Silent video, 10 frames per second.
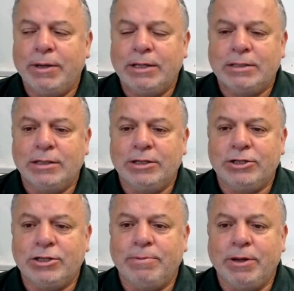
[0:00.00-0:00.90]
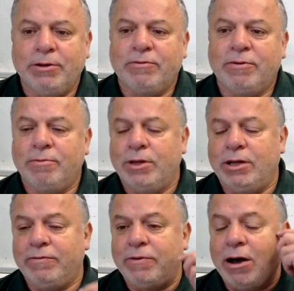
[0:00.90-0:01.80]
basically shipping from
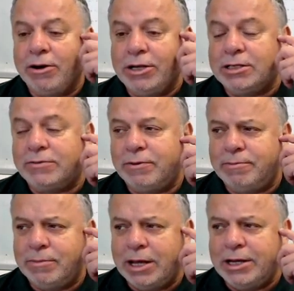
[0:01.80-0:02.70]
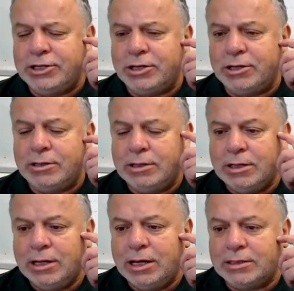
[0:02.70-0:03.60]
the Far East, from Asia,
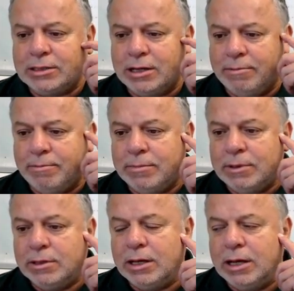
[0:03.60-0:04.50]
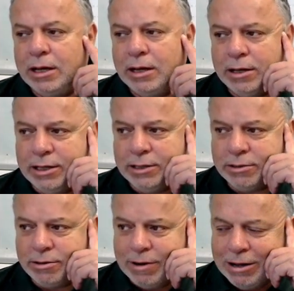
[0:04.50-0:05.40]
has come
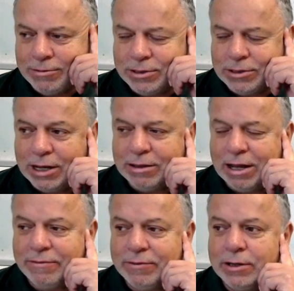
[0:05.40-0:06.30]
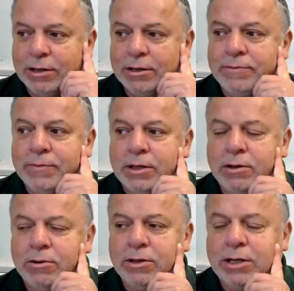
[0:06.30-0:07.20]
either around South Africa
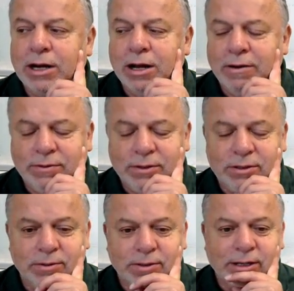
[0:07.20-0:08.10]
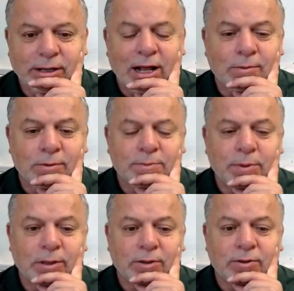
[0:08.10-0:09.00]
and then after the Suez Canal was
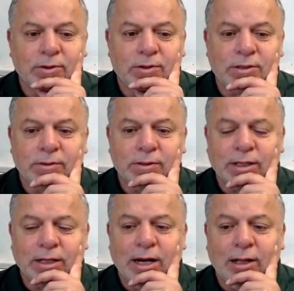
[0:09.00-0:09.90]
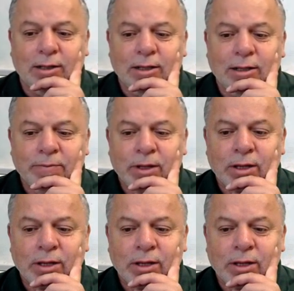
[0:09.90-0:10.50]
built through the Suez Canal.